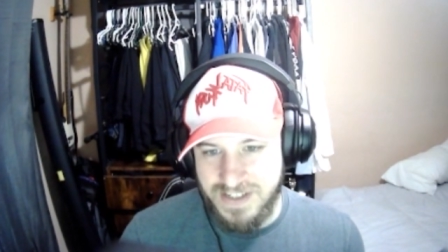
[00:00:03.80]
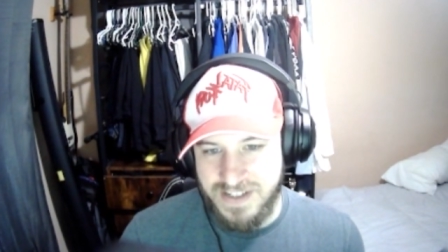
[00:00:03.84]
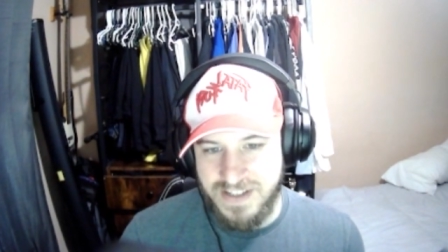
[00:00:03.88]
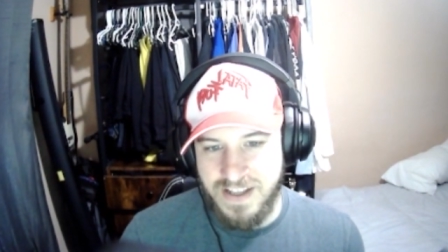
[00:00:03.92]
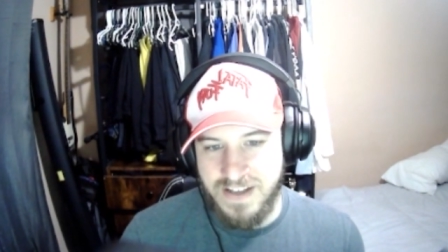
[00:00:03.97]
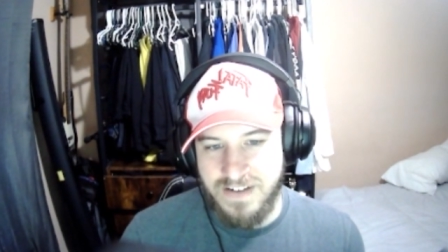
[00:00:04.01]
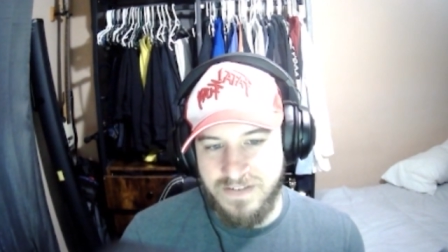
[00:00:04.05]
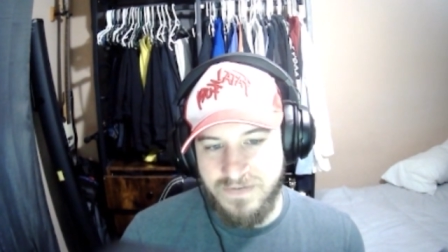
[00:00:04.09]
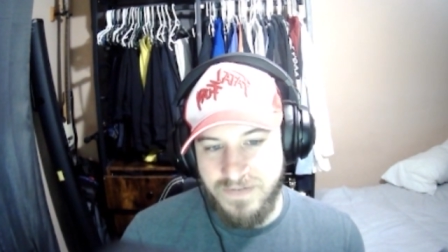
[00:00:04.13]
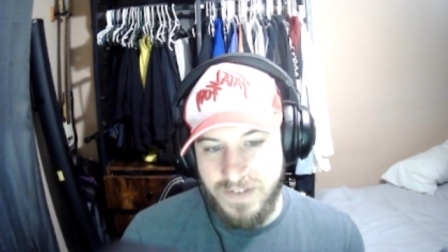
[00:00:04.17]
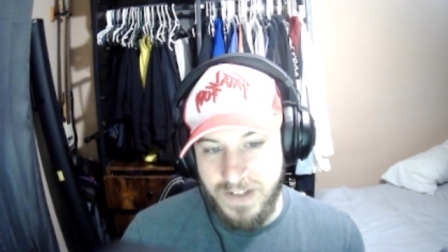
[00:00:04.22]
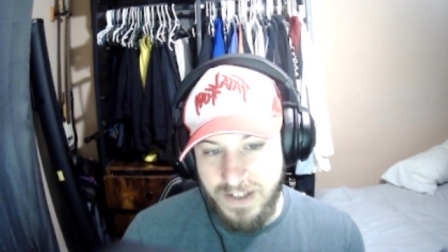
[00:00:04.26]

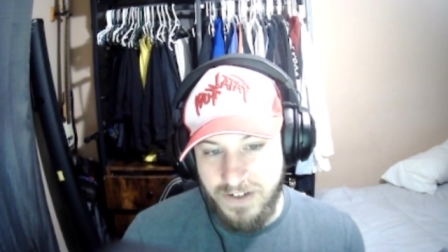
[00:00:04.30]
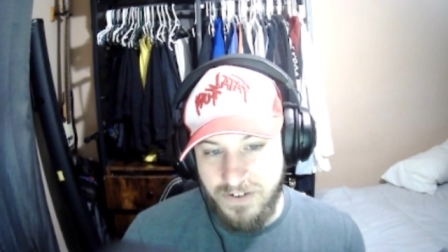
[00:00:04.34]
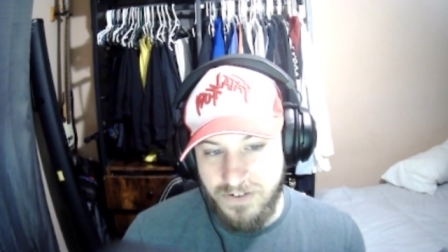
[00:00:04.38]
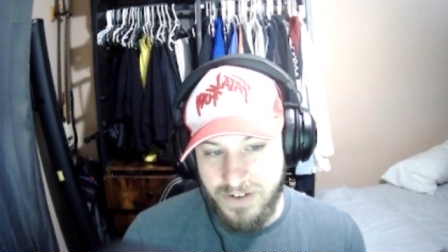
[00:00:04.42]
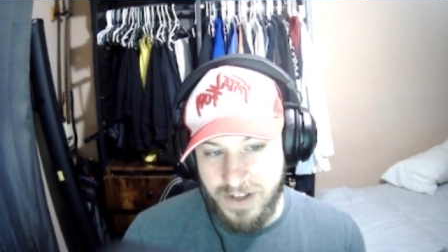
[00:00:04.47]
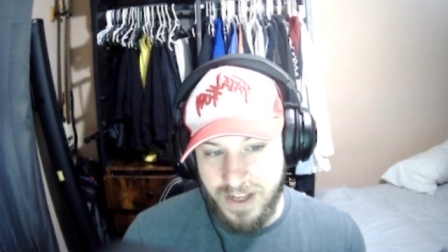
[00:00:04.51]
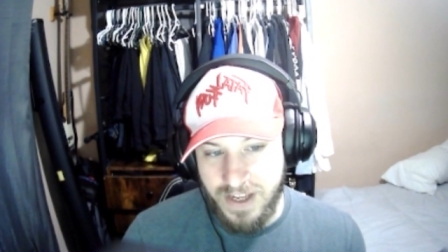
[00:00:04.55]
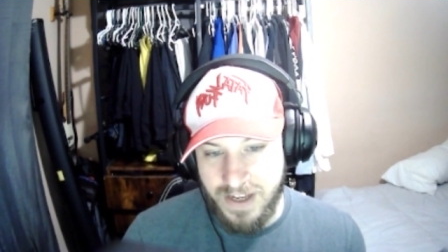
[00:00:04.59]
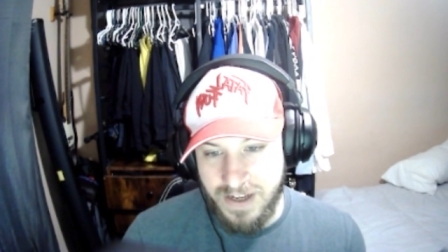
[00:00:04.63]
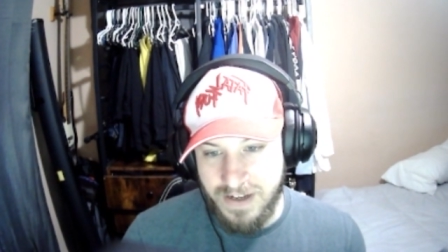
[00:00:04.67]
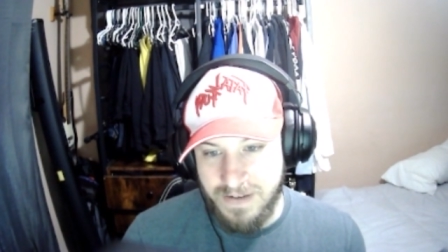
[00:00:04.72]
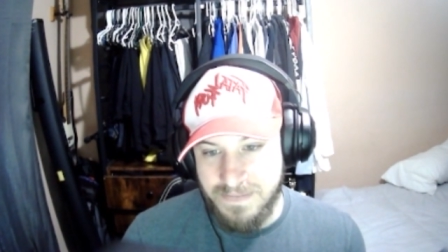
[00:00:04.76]
that video
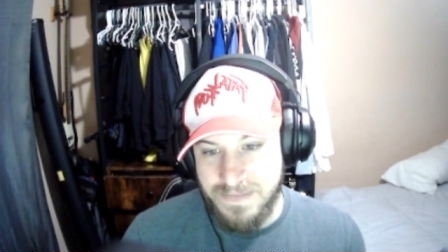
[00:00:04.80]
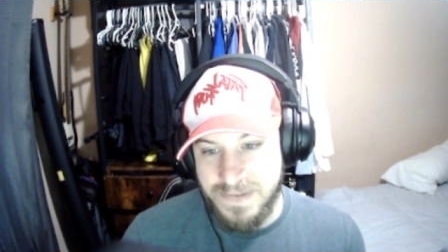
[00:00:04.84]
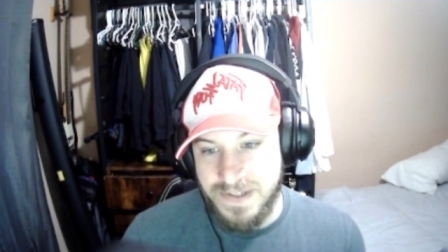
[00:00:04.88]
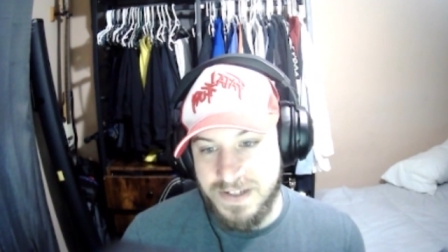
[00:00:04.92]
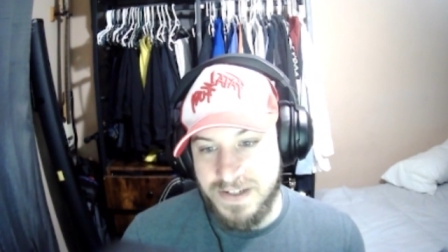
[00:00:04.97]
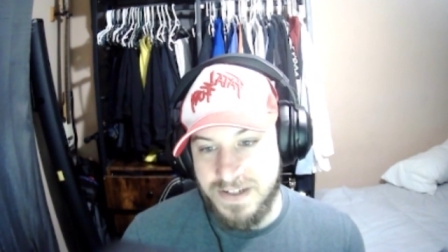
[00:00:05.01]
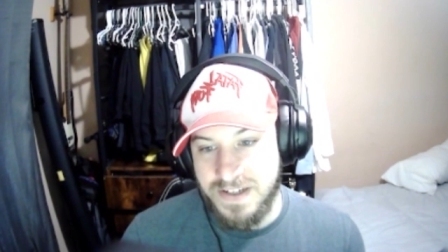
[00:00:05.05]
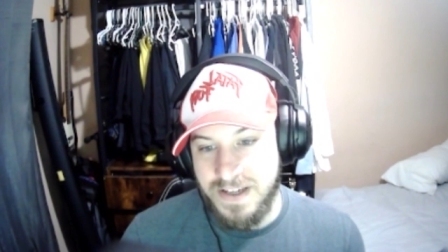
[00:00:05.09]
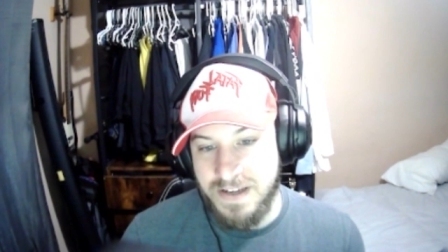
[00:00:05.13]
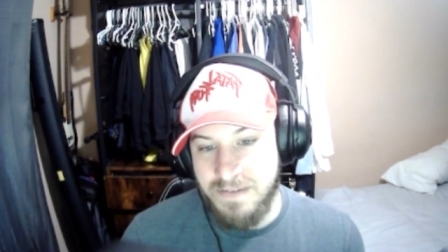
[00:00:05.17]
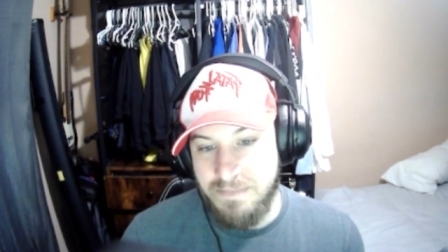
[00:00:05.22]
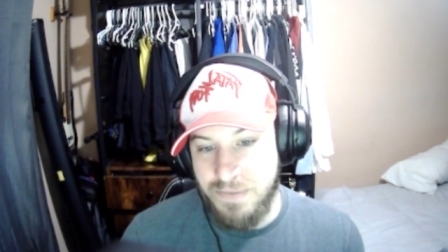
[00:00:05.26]

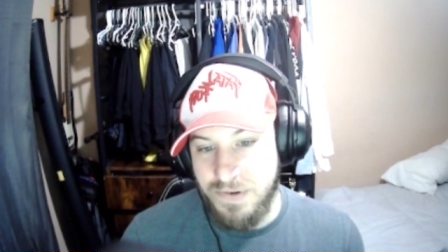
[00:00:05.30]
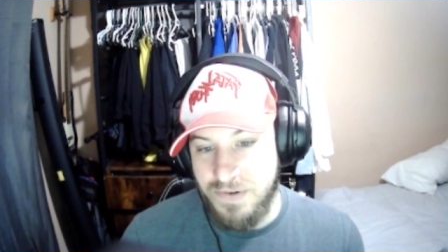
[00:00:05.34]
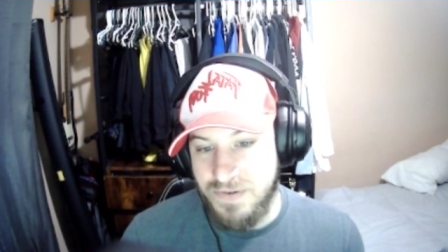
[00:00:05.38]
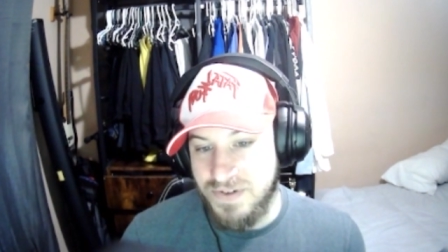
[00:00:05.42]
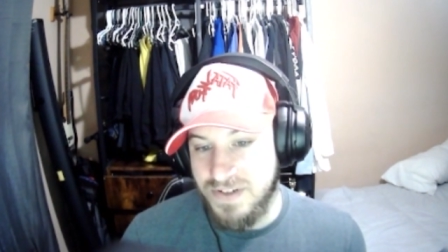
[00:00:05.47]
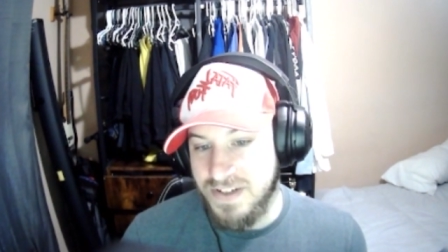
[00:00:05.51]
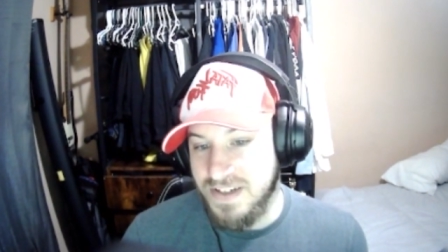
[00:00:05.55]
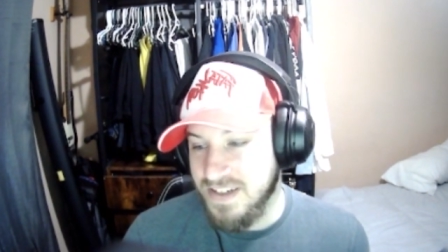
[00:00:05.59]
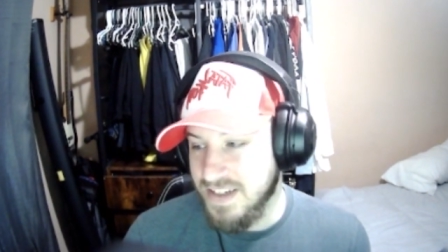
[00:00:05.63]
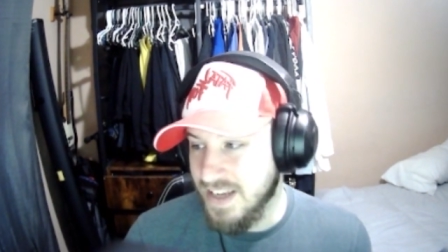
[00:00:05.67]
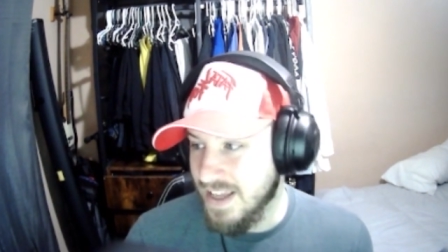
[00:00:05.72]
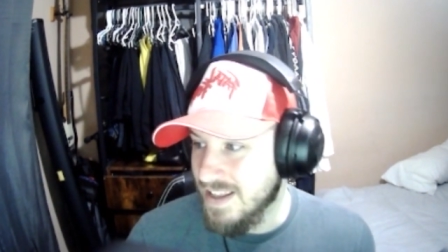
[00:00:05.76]
games can
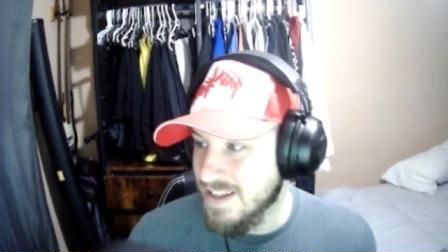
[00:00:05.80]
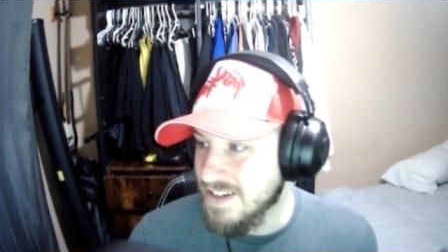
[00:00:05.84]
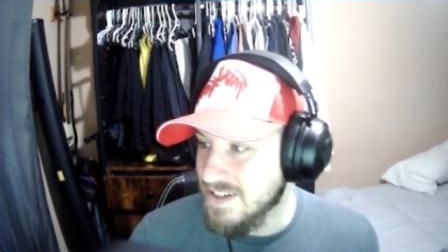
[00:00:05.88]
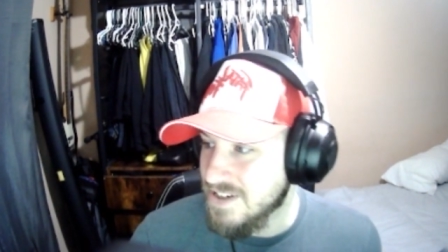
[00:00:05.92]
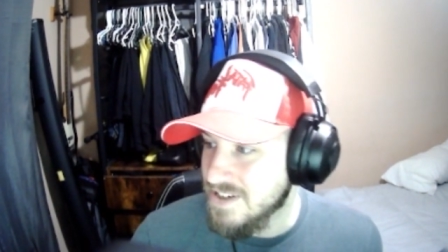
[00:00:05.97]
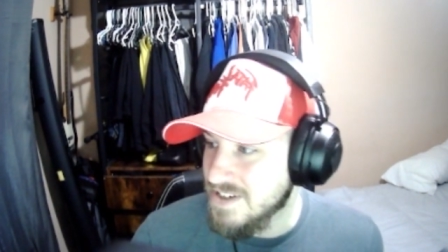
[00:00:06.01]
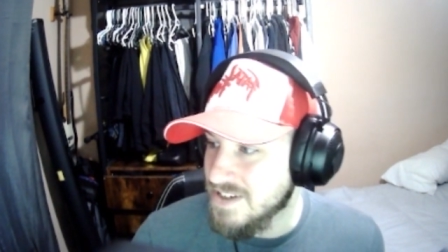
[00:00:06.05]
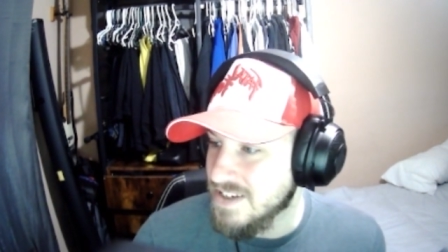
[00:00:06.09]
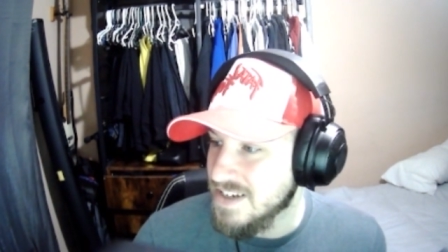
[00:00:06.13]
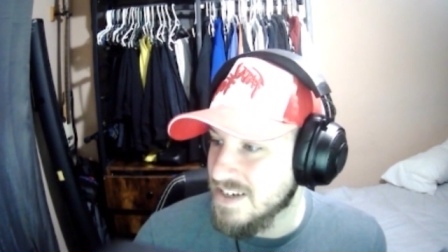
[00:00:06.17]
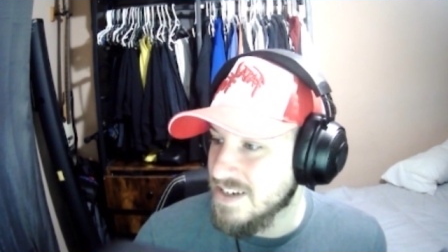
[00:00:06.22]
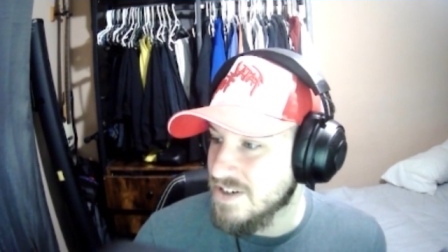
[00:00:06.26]
boost
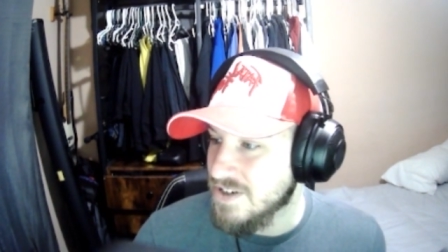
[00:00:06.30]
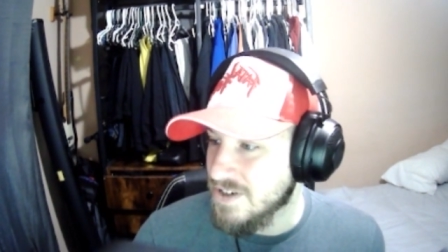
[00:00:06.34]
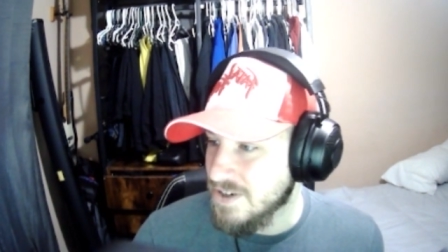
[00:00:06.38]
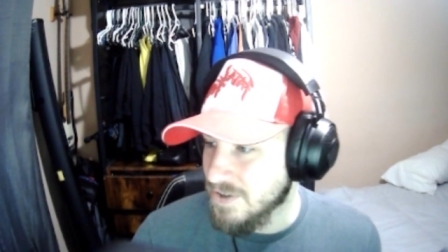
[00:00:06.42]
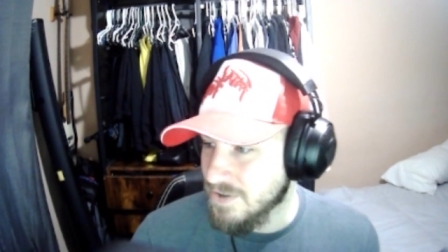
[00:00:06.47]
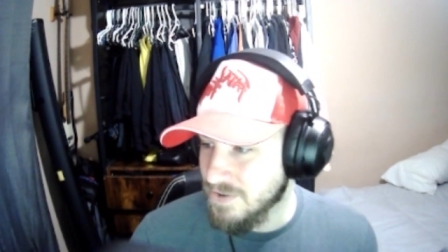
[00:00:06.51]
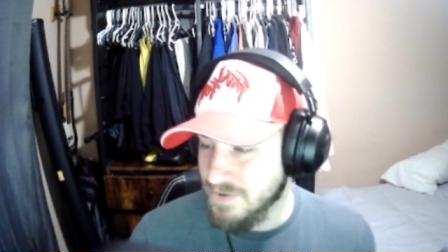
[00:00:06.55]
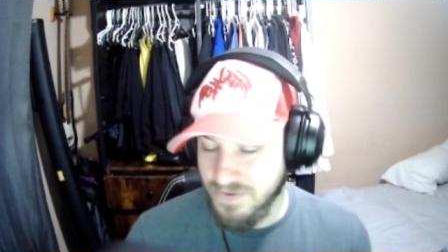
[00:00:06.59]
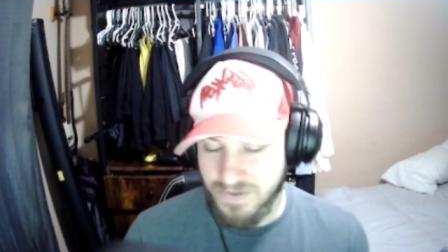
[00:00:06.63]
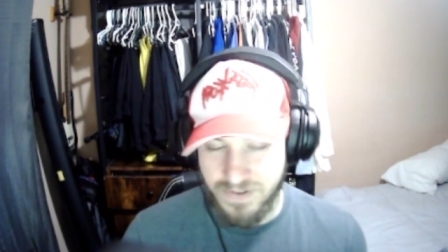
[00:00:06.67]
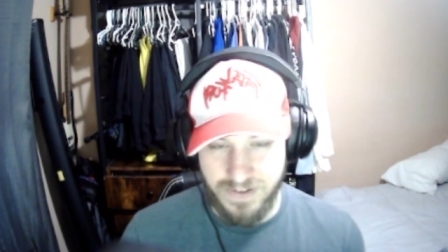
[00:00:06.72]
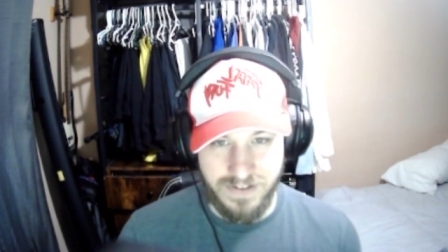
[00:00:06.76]
intelligence in
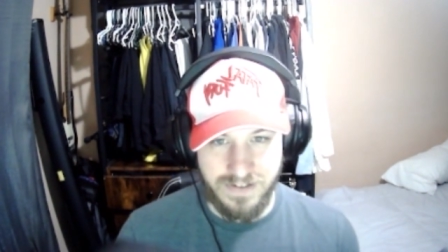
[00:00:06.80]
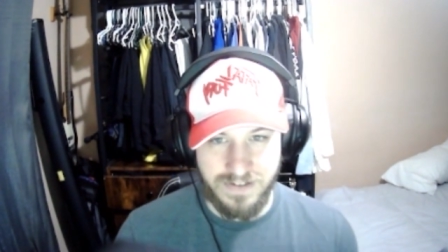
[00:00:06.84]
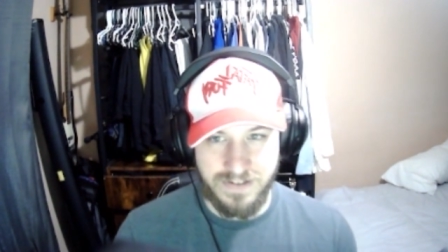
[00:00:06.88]
children.